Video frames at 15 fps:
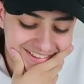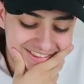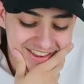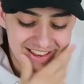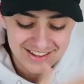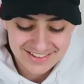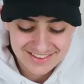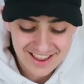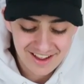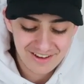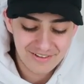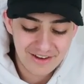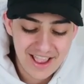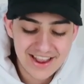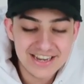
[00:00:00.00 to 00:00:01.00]
you can
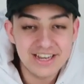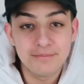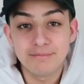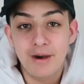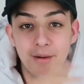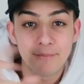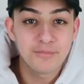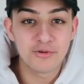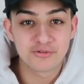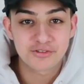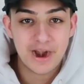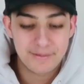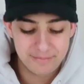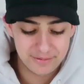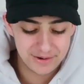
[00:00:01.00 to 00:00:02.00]
tell any mumble
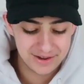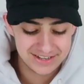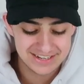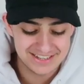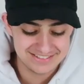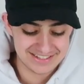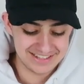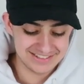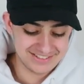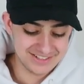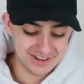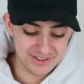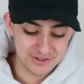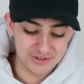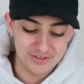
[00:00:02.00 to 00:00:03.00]
rapper in that sense,
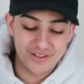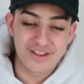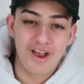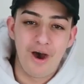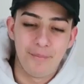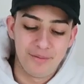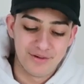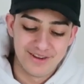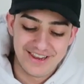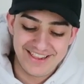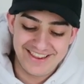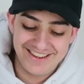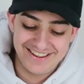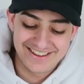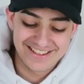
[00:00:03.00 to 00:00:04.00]
you know, you've got the copper
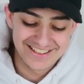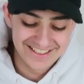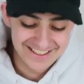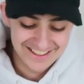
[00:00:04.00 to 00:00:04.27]
lean,